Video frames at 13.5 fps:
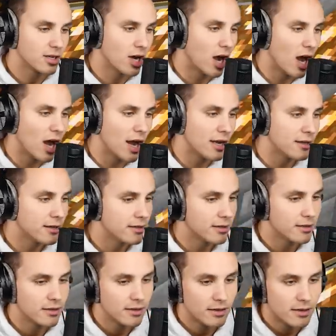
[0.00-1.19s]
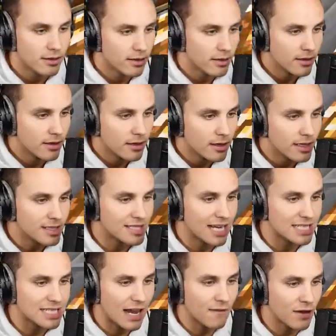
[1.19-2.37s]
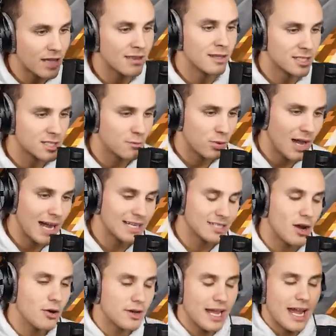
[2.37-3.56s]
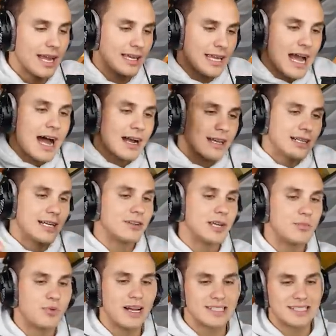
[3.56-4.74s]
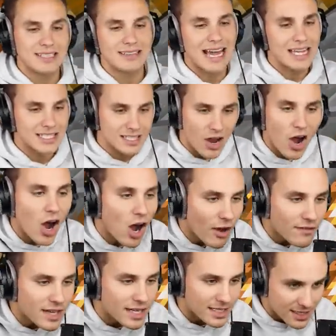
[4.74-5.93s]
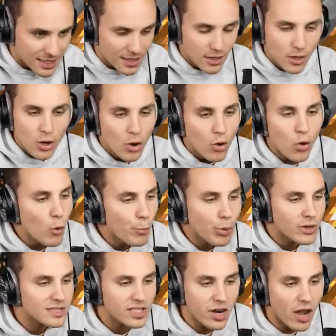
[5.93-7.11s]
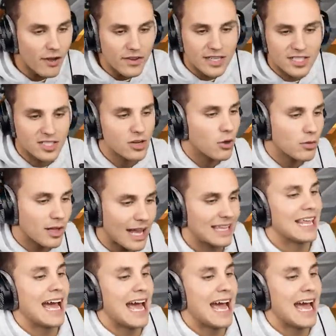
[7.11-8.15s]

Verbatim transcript: gone. He says, I've hidden the supplies. Okay, yeah, clearly, Preston, that's obvious. Who puts an obvious note like